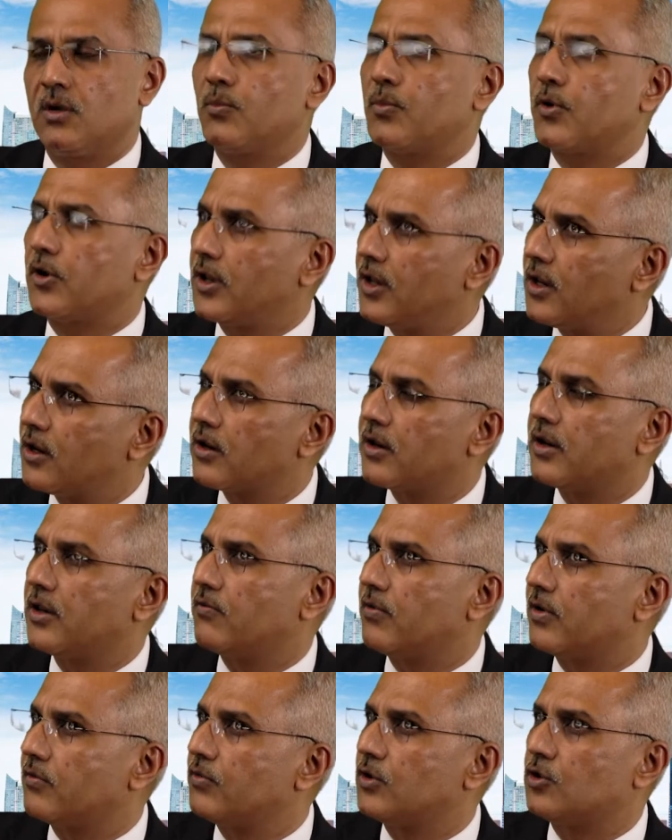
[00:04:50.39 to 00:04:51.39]
particularly
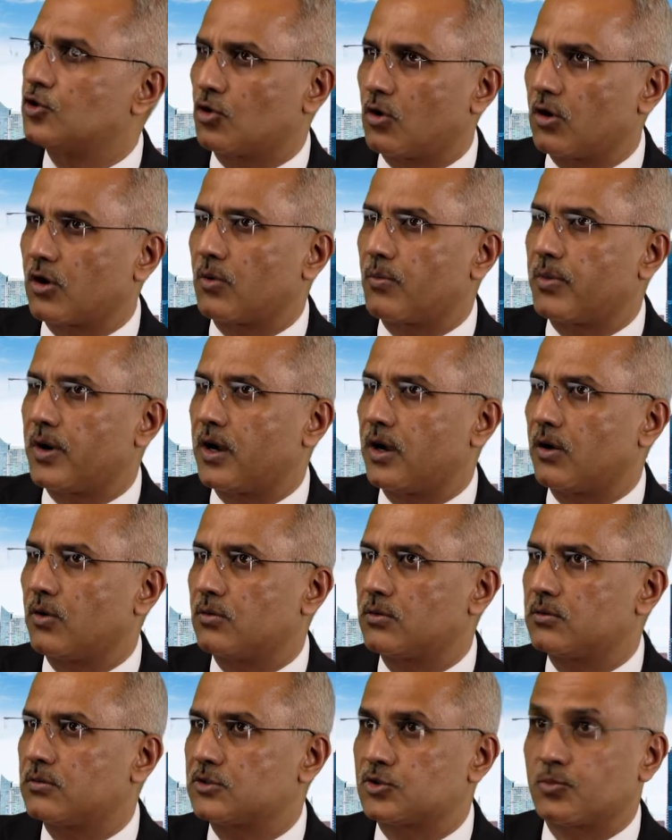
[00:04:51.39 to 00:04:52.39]
when we talk
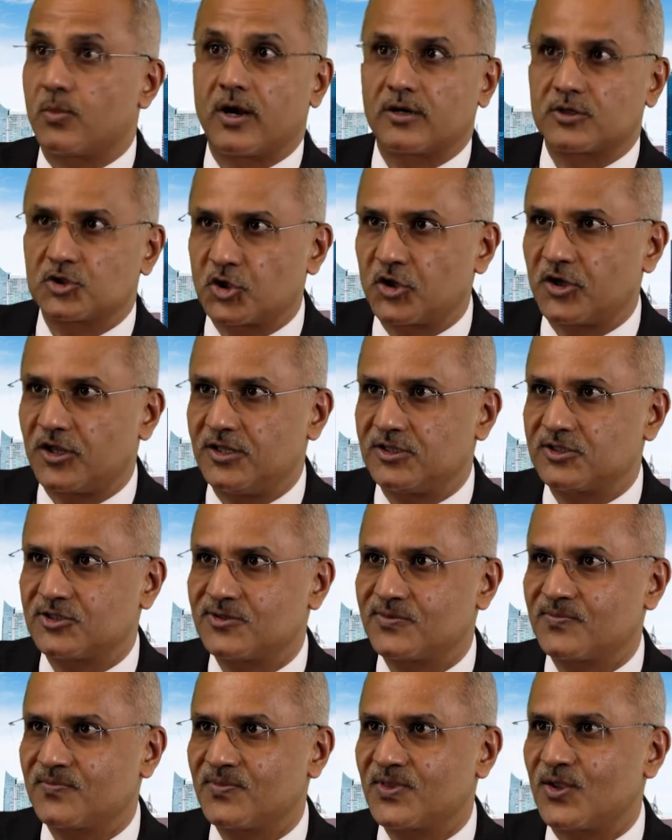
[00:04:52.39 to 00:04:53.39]
about smart cities
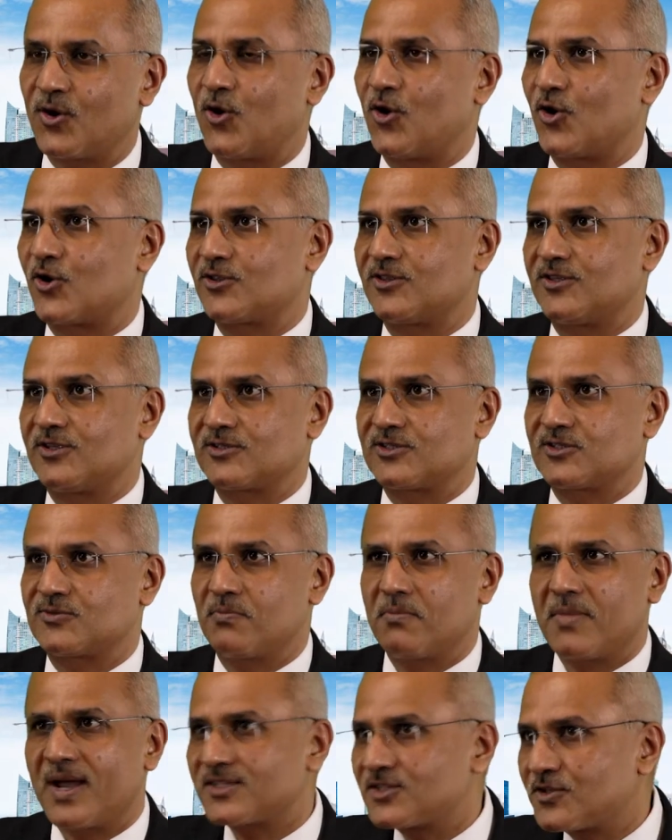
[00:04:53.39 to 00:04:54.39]
or this
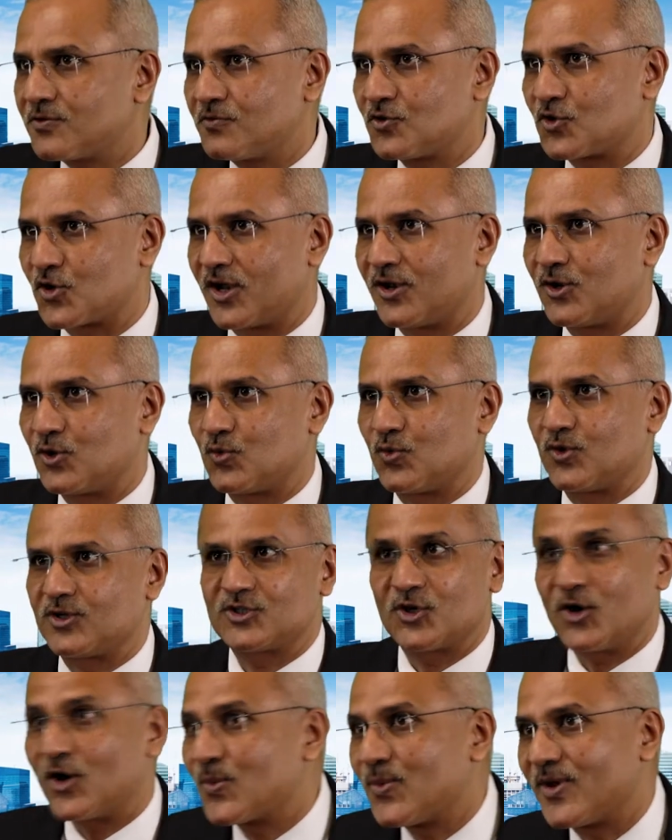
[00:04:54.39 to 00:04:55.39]
massive trend
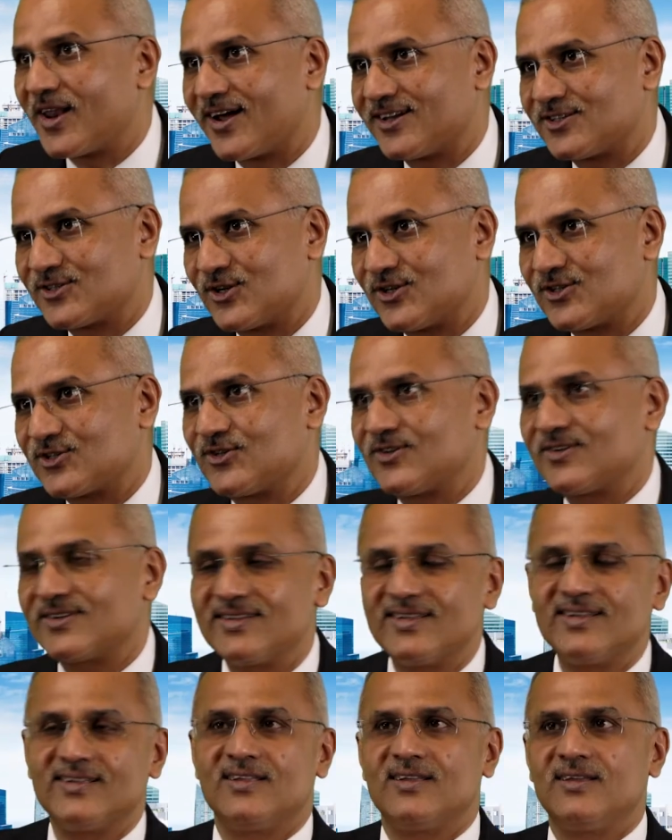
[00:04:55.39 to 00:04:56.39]
towards urbanization
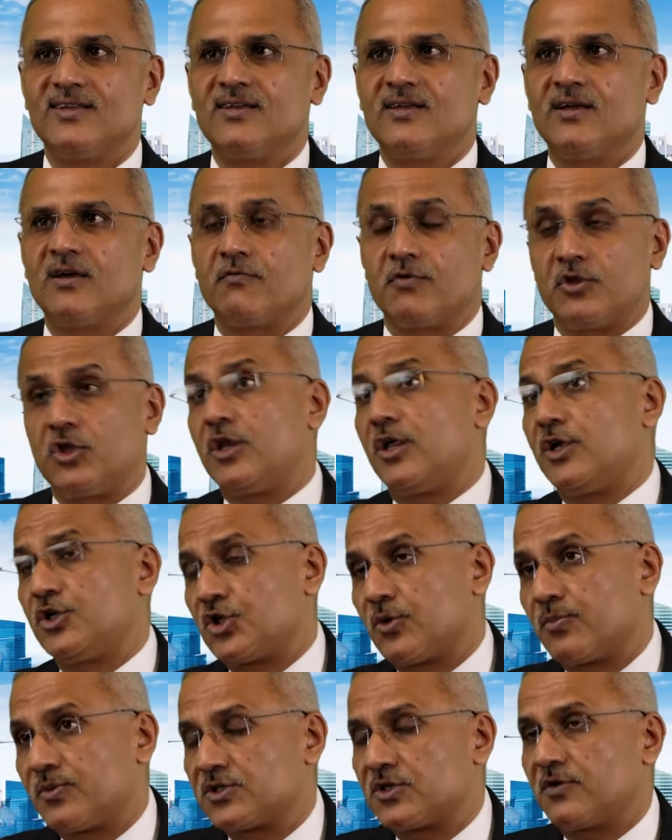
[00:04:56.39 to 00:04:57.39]
within
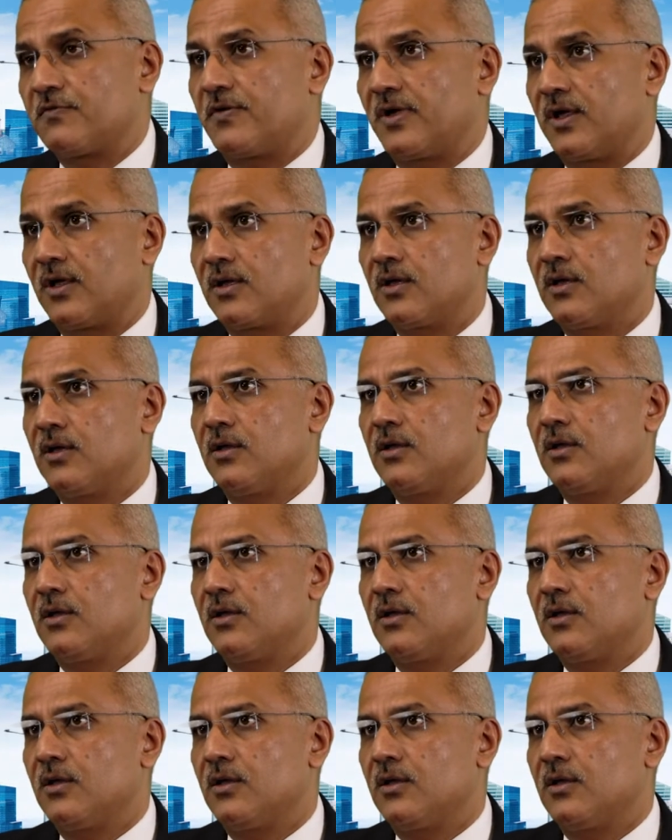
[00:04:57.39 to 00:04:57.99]
Asia Pacific,